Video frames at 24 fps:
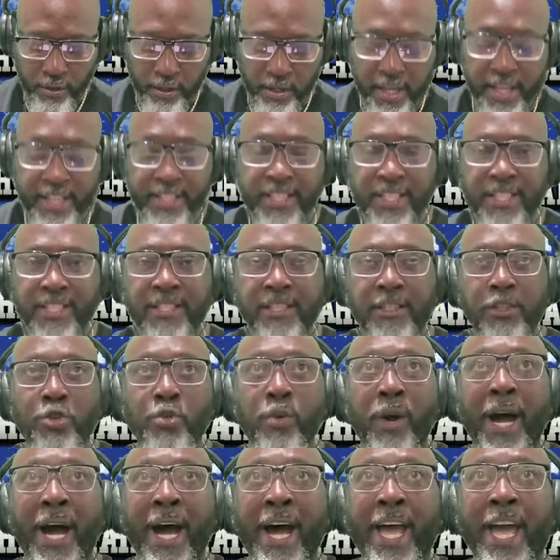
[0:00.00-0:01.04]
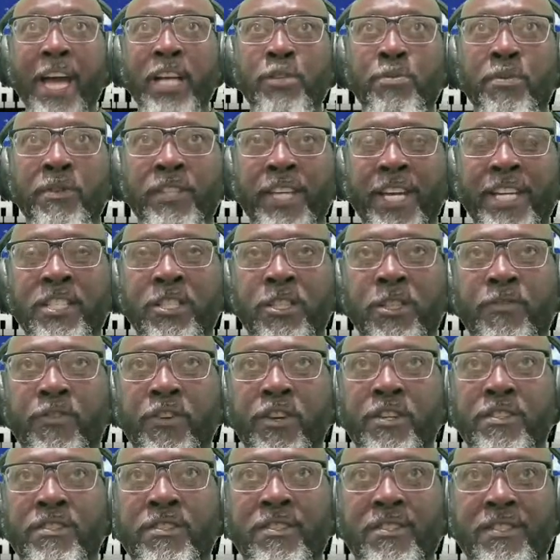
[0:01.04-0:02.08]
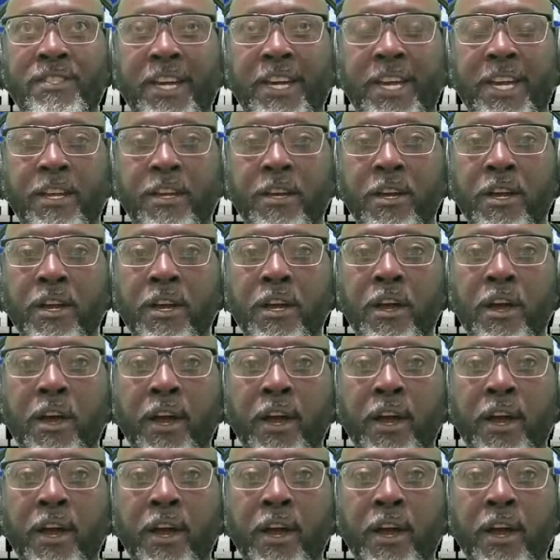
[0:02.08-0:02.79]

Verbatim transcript: Is this too high expectations for us to say